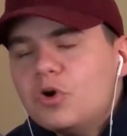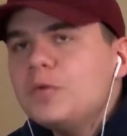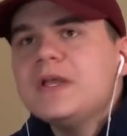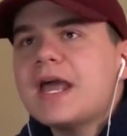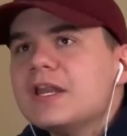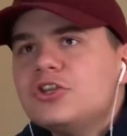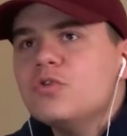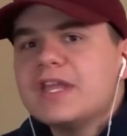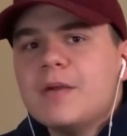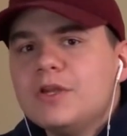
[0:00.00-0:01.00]
What do we gotta
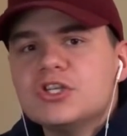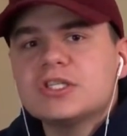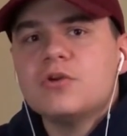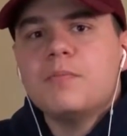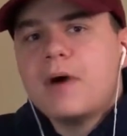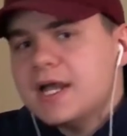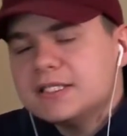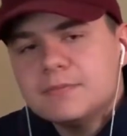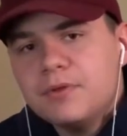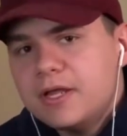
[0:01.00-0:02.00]
do? Can't we just go
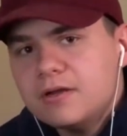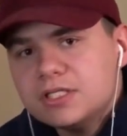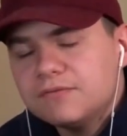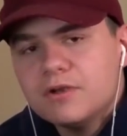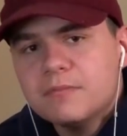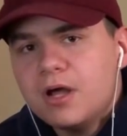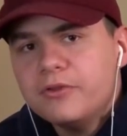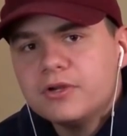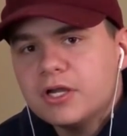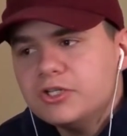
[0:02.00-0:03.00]
buy some players from
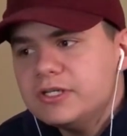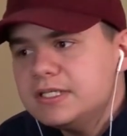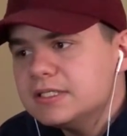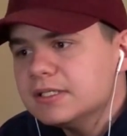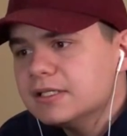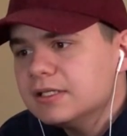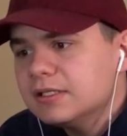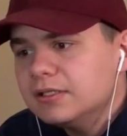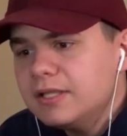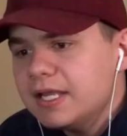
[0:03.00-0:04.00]
other countries?
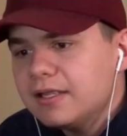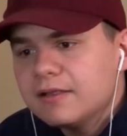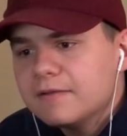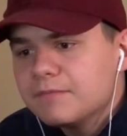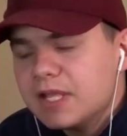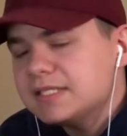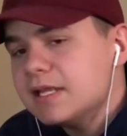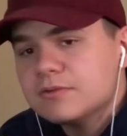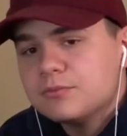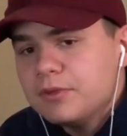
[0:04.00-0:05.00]
Like, that
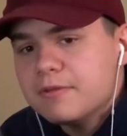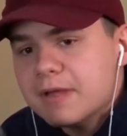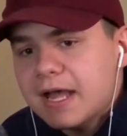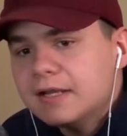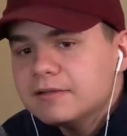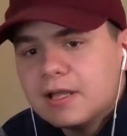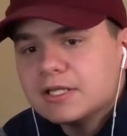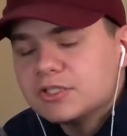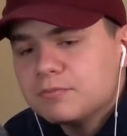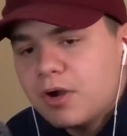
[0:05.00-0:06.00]
sounds really bad.
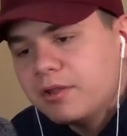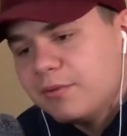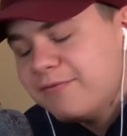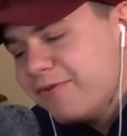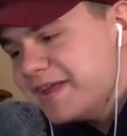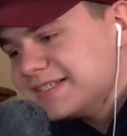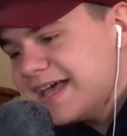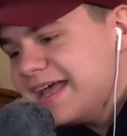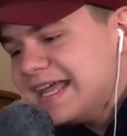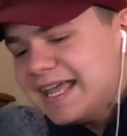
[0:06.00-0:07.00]
I should probably rephrase
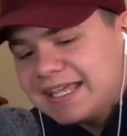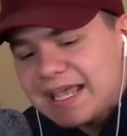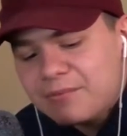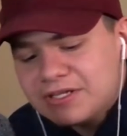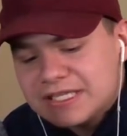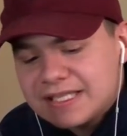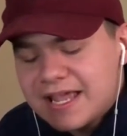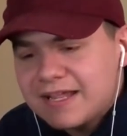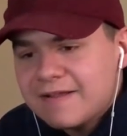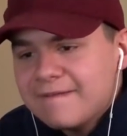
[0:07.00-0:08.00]
that. Can't we just,
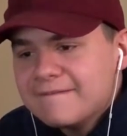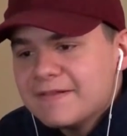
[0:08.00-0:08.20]
like,